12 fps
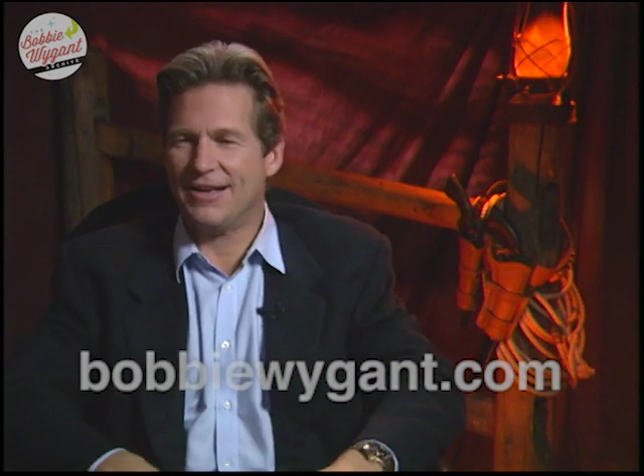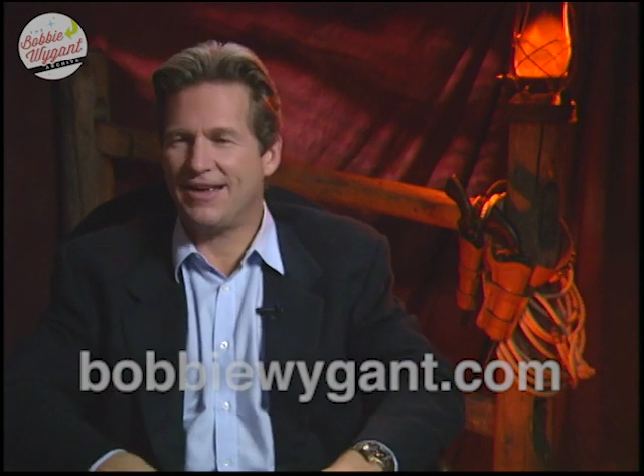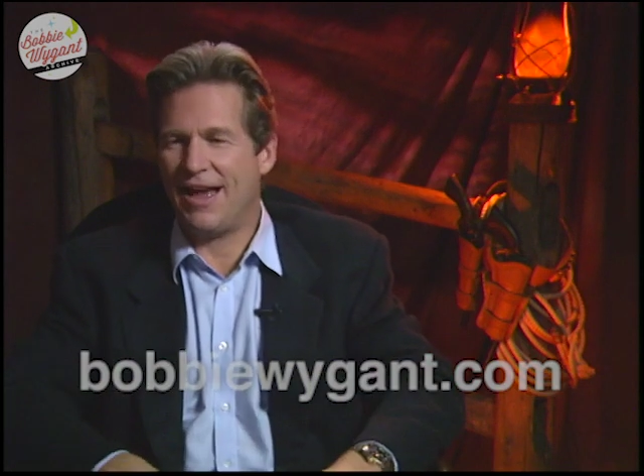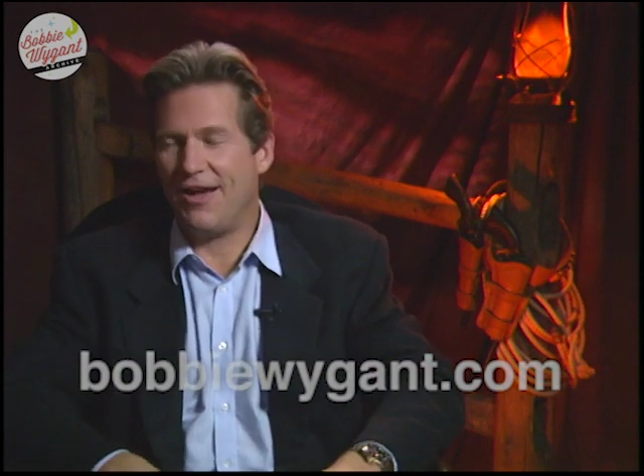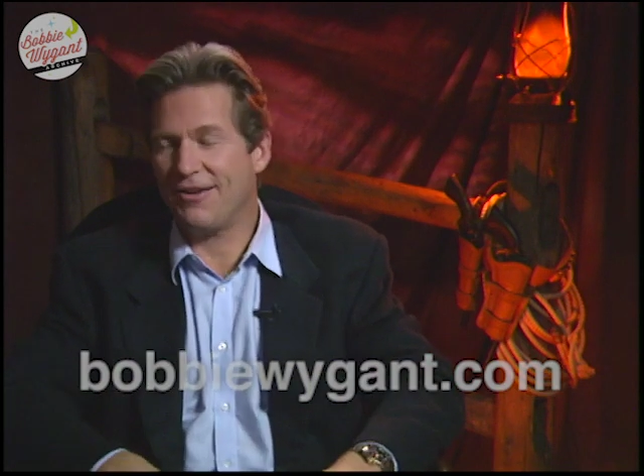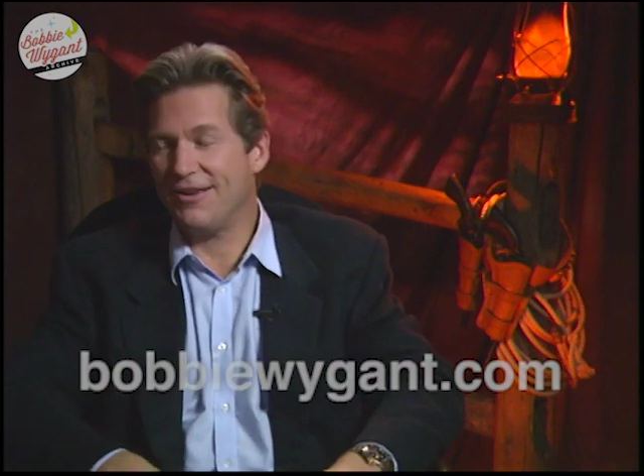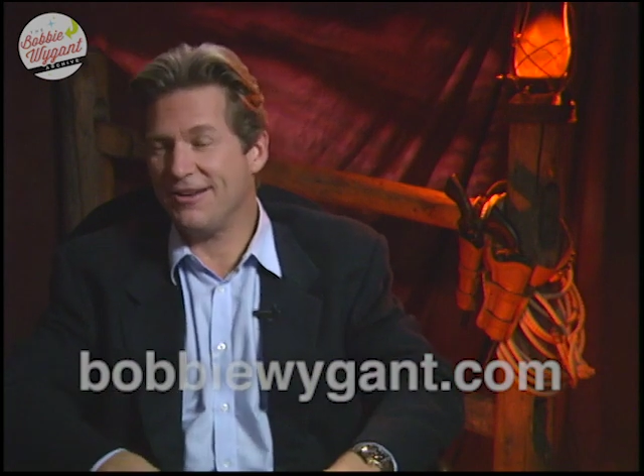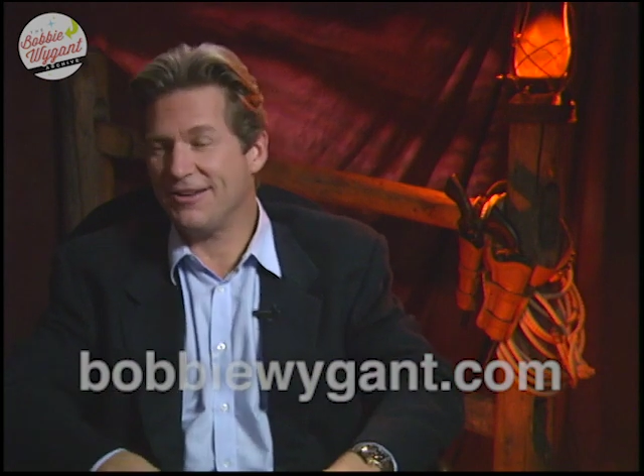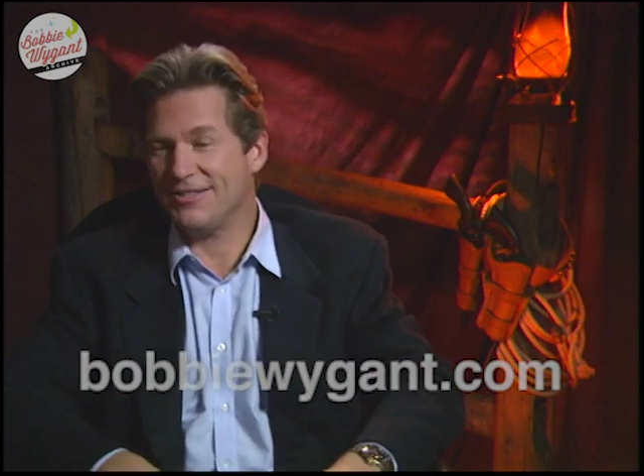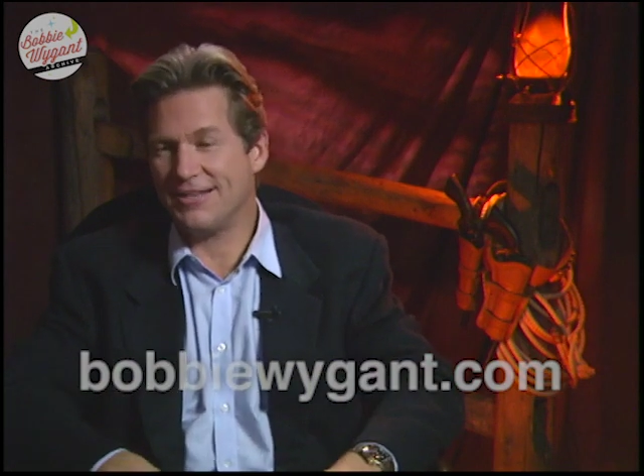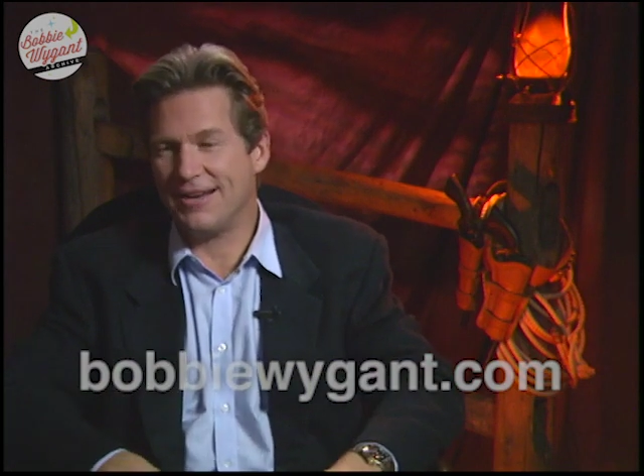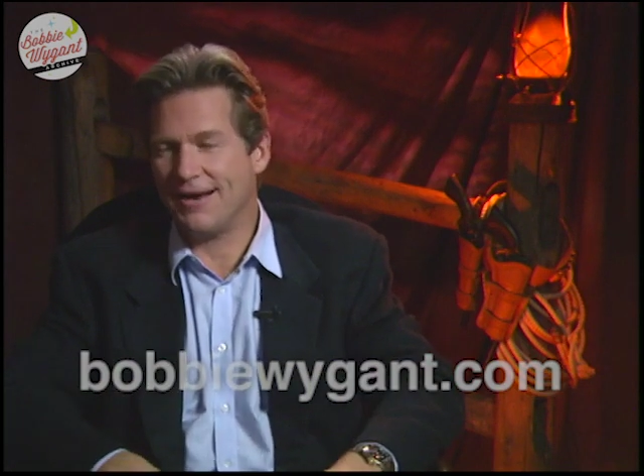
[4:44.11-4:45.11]

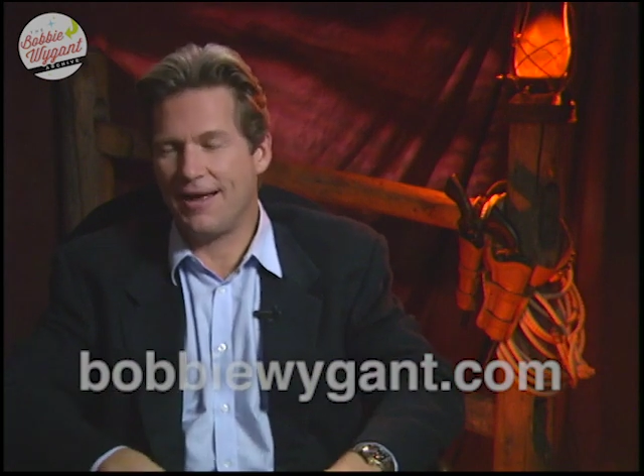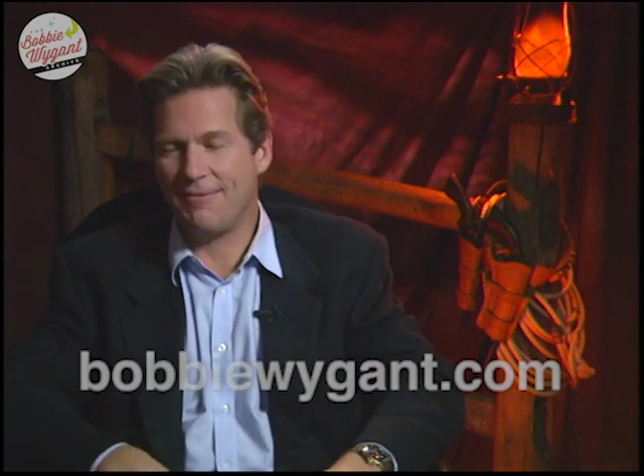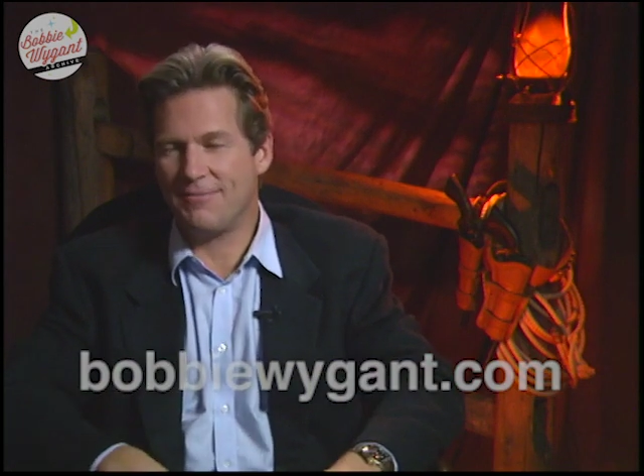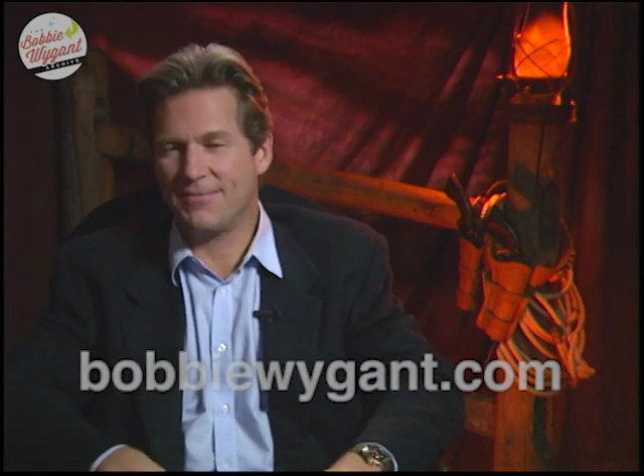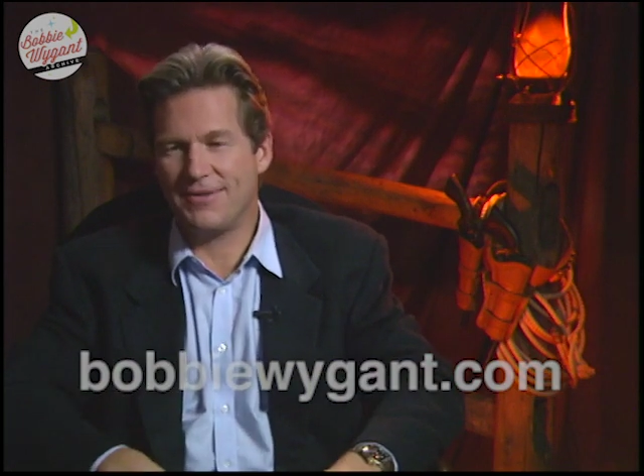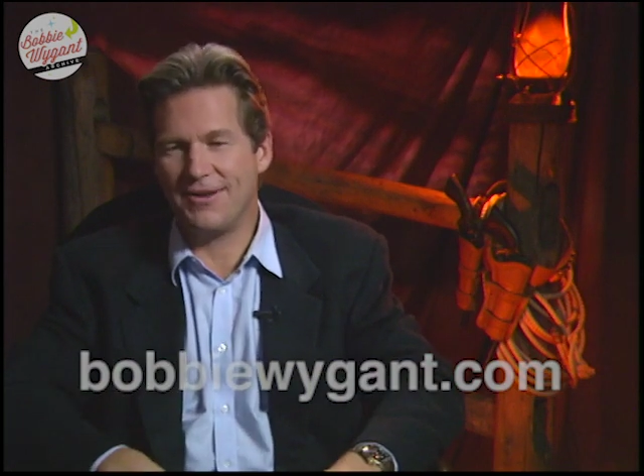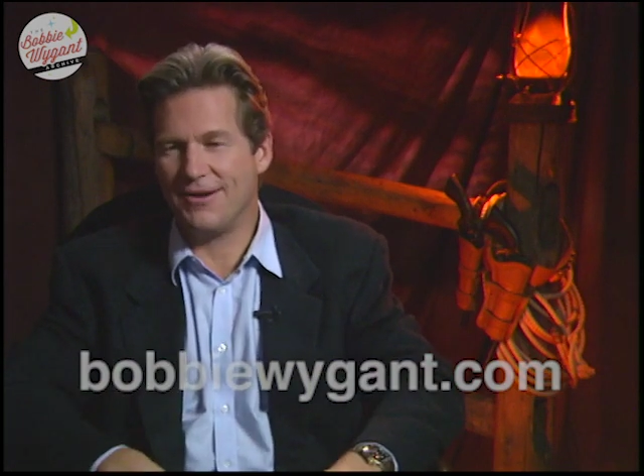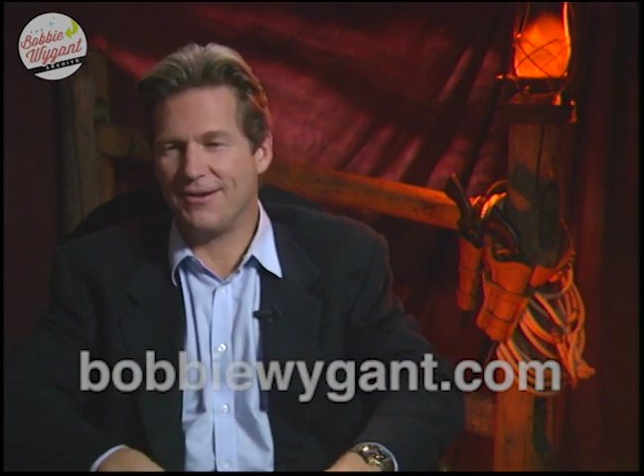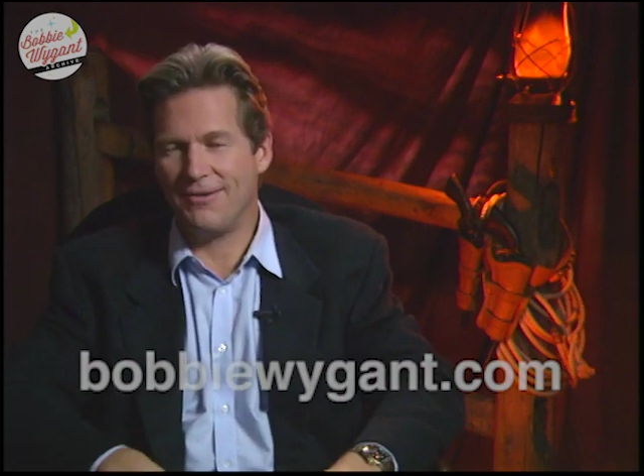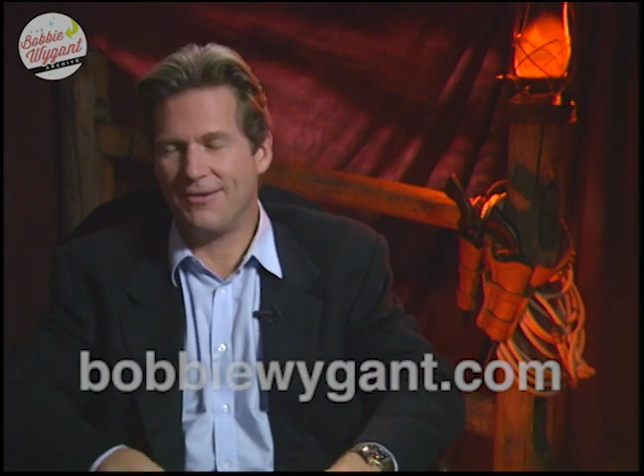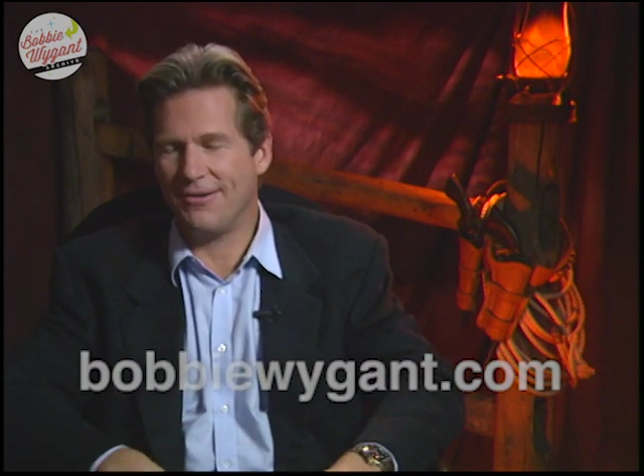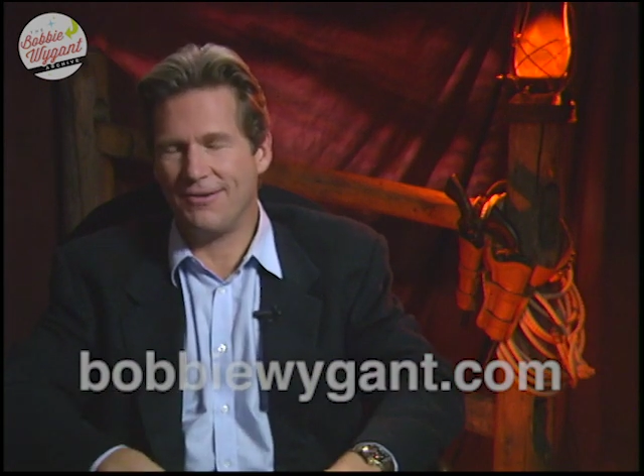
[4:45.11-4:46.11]
calculus, and I'm, you
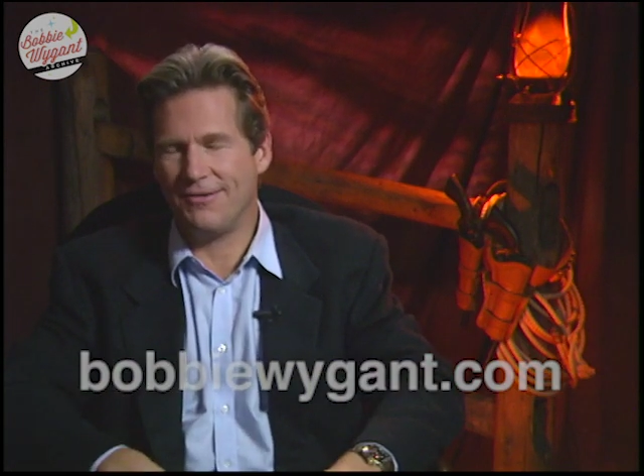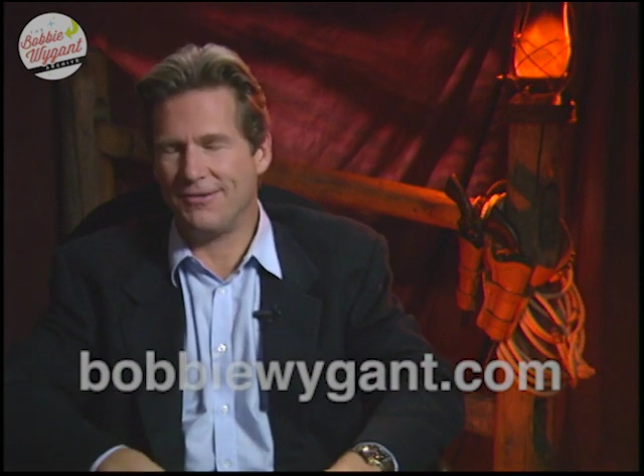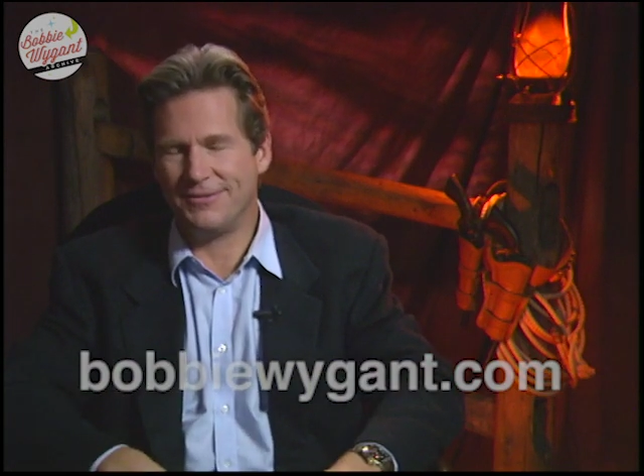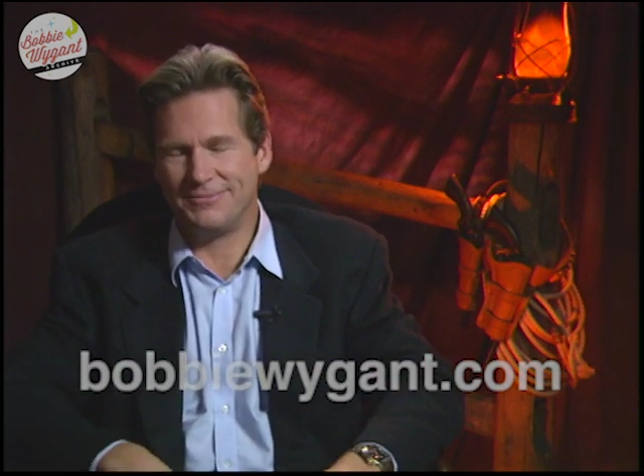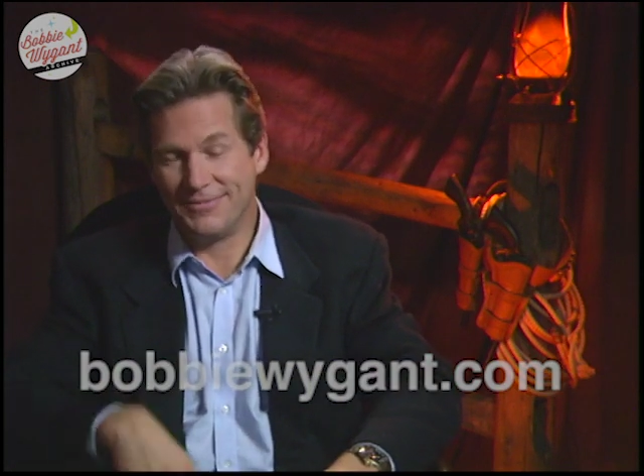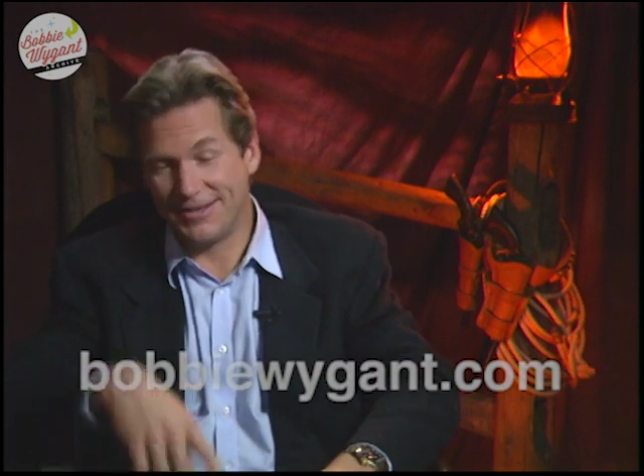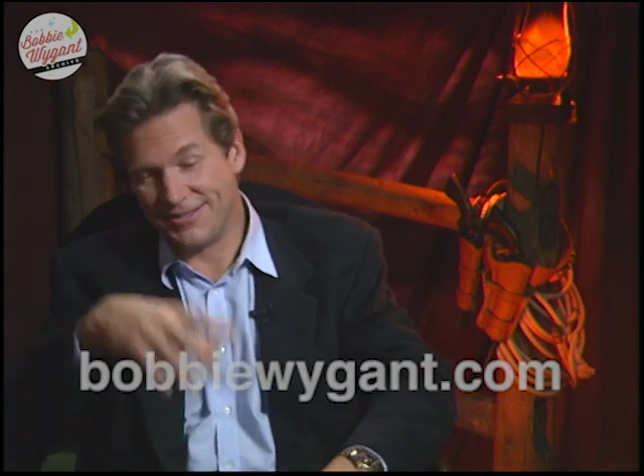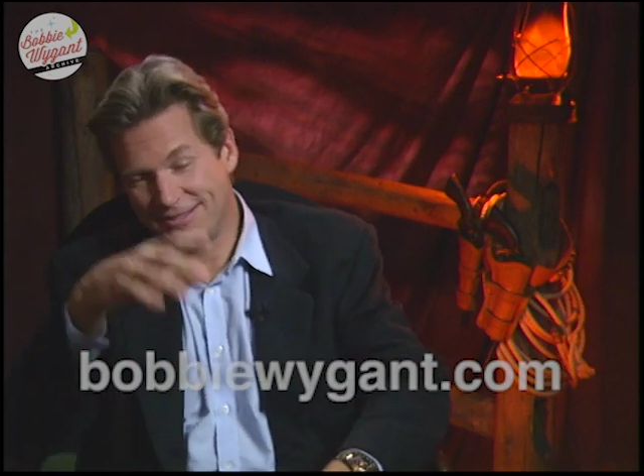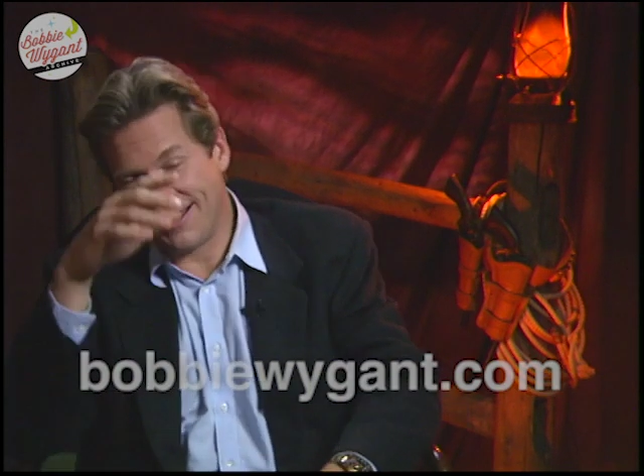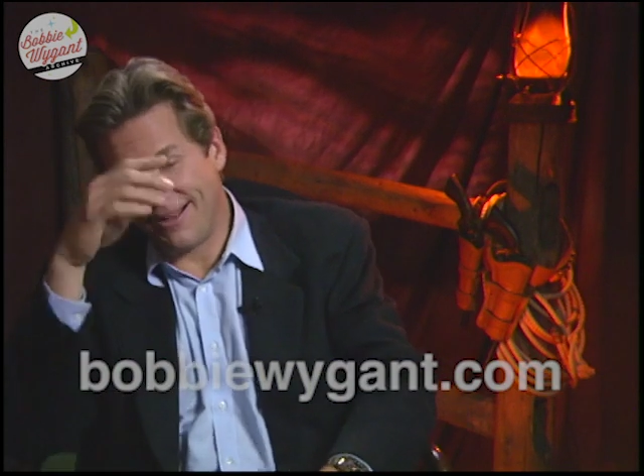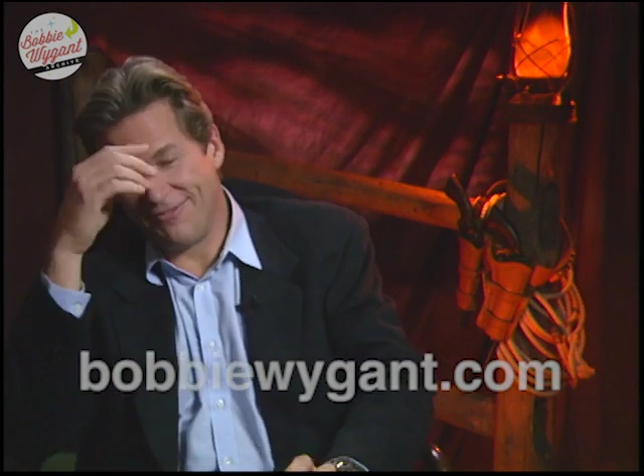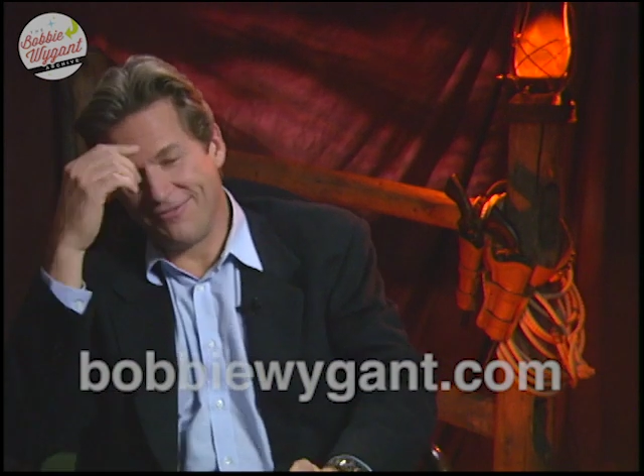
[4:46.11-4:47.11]
know, uh, it's
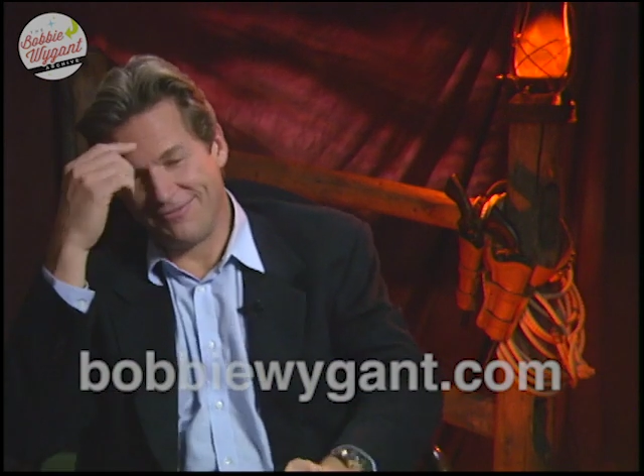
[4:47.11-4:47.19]
tough.